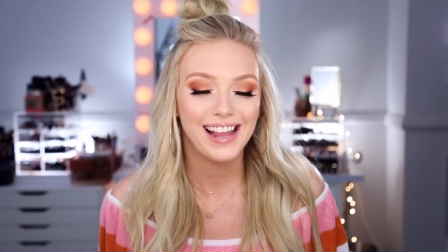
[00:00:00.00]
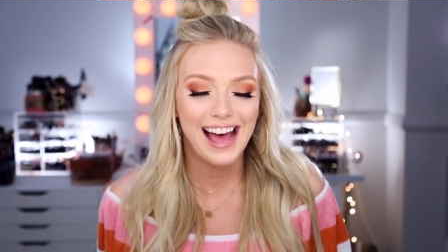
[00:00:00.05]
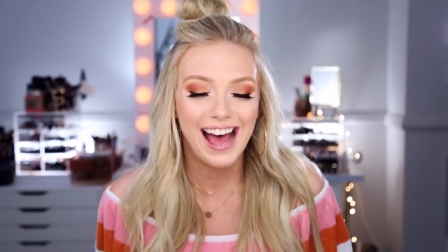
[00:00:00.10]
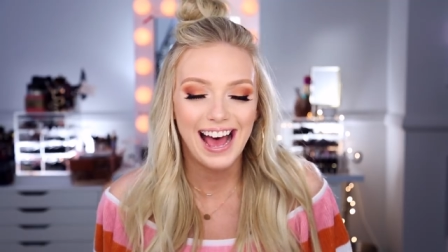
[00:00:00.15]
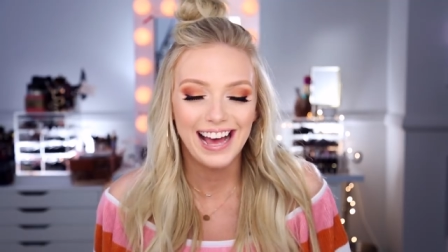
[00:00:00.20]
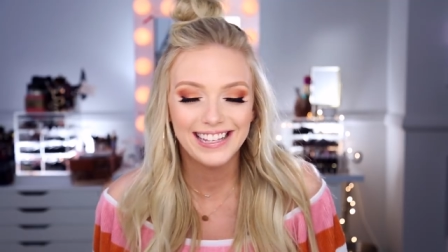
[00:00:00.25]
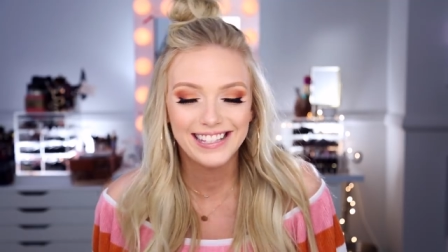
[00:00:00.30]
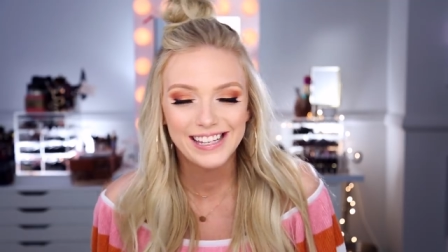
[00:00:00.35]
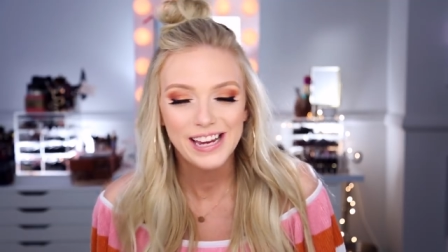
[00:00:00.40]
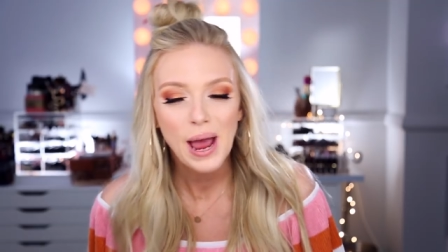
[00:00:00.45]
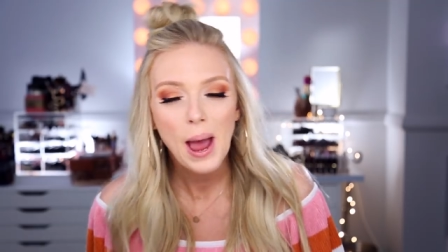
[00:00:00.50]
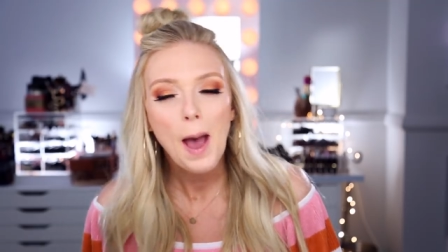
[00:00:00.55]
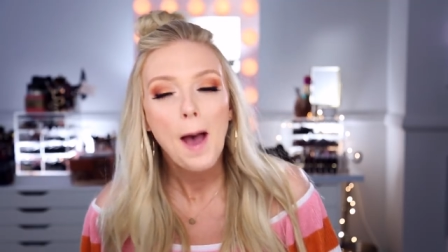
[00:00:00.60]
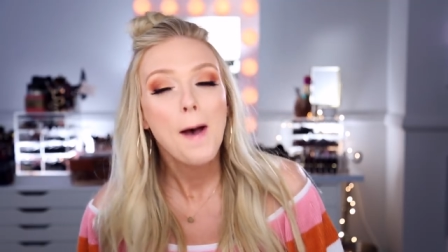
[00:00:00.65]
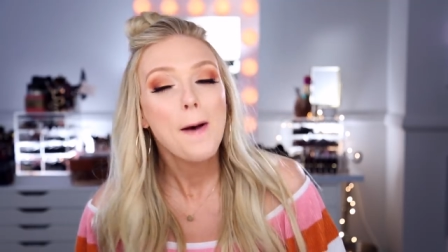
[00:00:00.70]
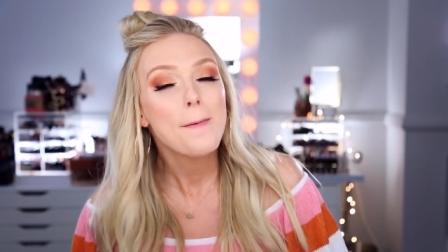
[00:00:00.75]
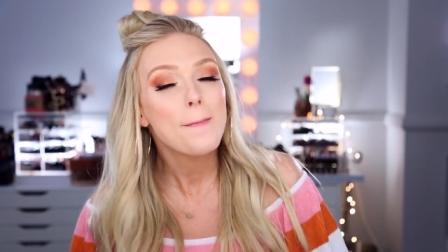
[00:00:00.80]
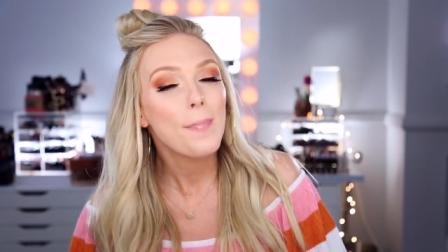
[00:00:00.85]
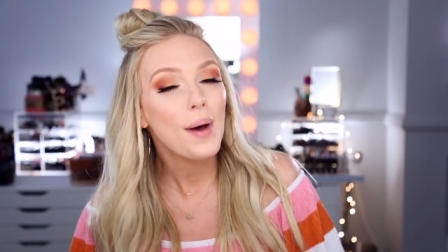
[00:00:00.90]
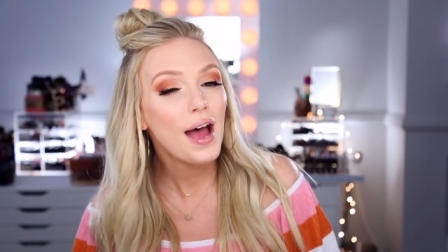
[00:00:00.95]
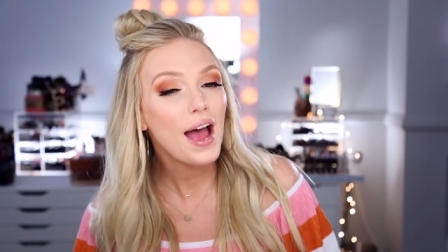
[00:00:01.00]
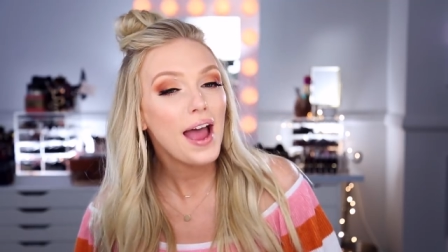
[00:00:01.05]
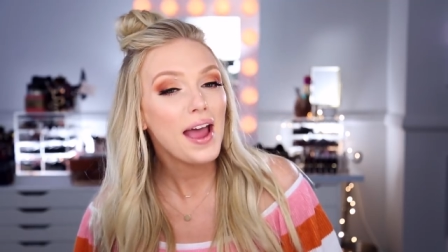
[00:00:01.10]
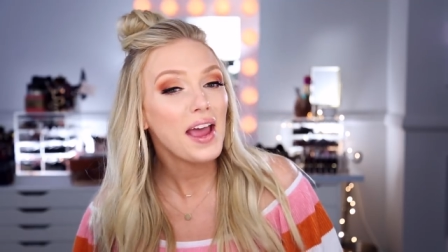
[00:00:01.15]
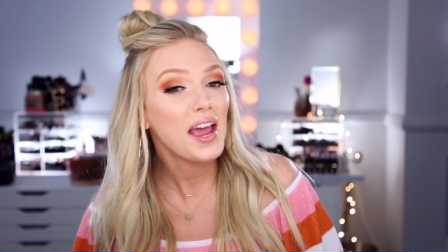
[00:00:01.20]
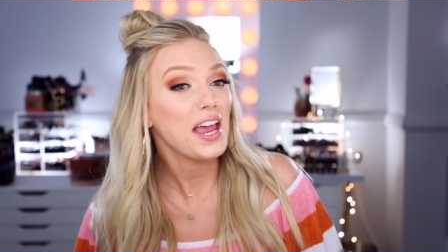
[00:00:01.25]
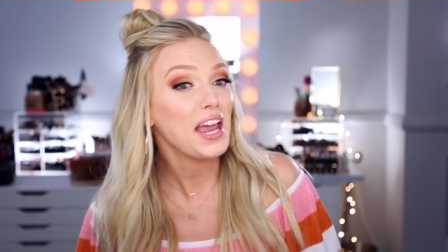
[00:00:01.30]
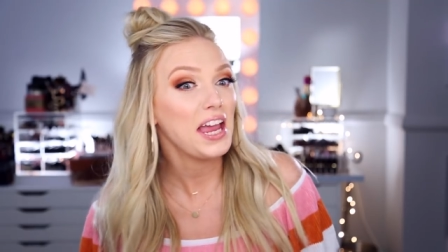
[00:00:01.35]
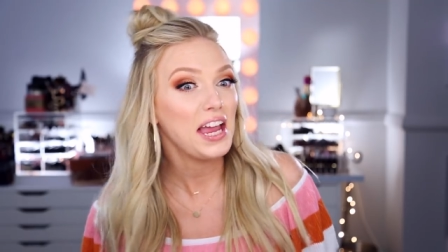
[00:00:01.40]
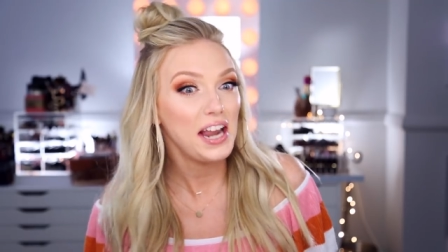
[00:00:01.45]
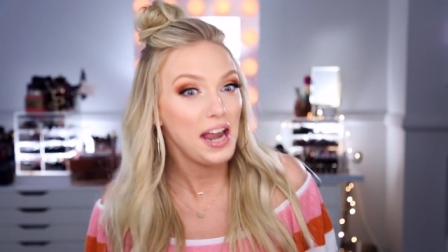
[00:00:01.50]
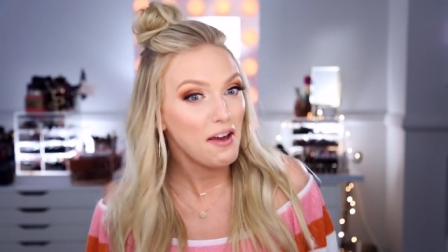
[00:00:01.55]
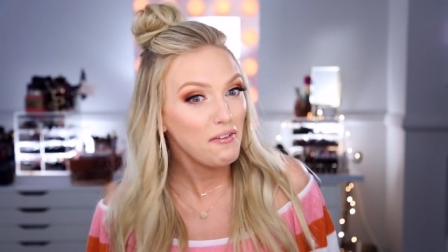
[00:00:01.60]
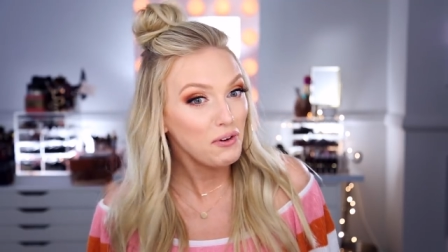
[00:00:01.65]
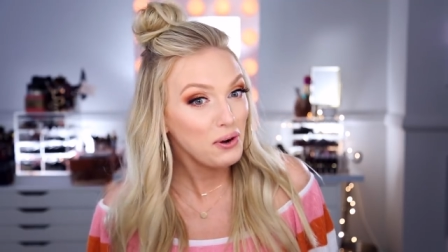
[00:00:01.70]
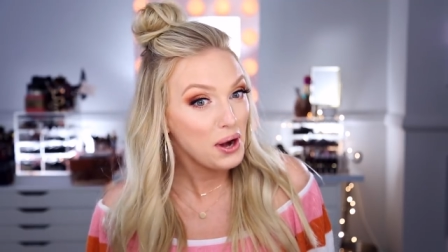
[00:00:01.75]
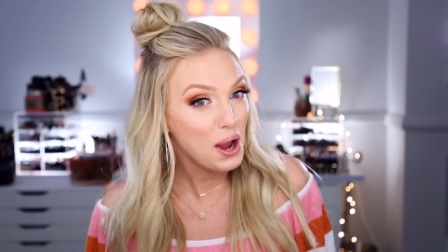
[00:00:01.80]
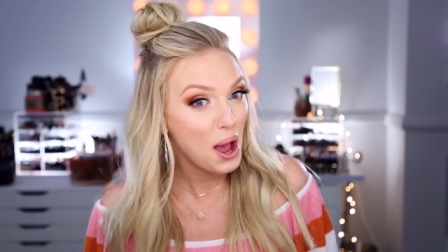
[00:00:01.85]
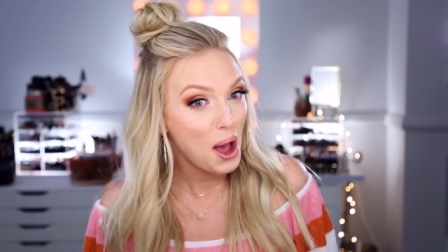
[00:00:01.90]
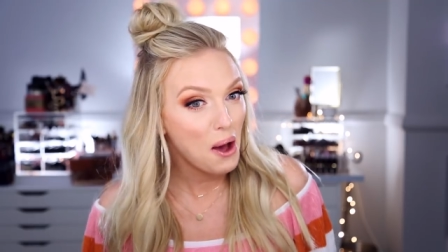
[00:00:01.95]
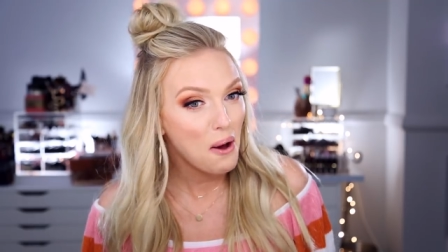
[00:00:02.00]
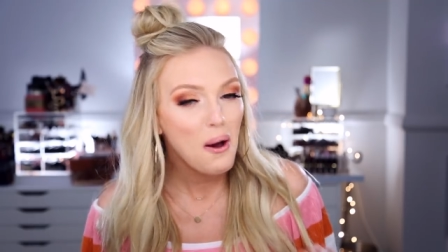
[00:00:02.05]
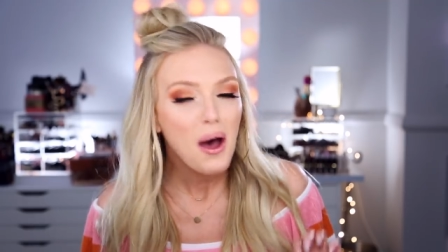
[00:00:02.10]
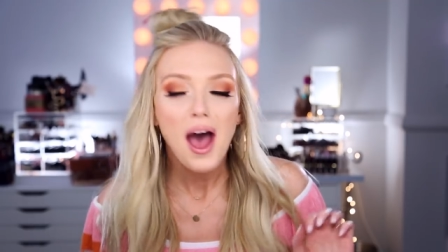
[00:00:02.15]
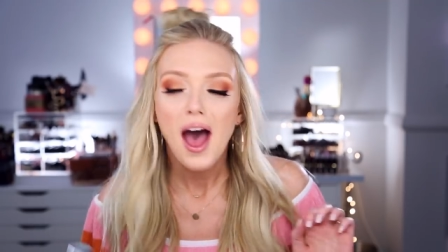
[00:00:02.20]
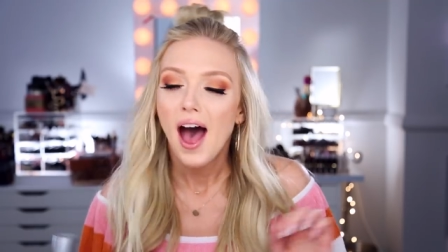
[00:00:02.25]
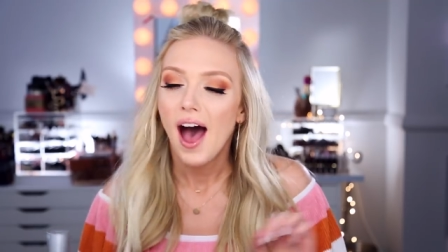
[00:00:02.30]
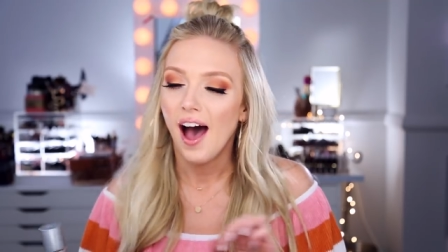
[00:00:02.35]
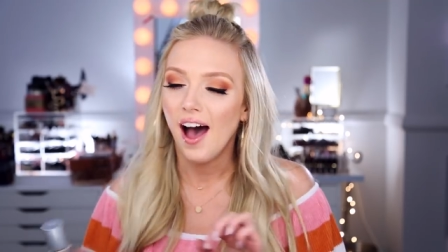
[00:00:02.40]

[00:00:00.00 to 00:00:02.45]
last but you never know.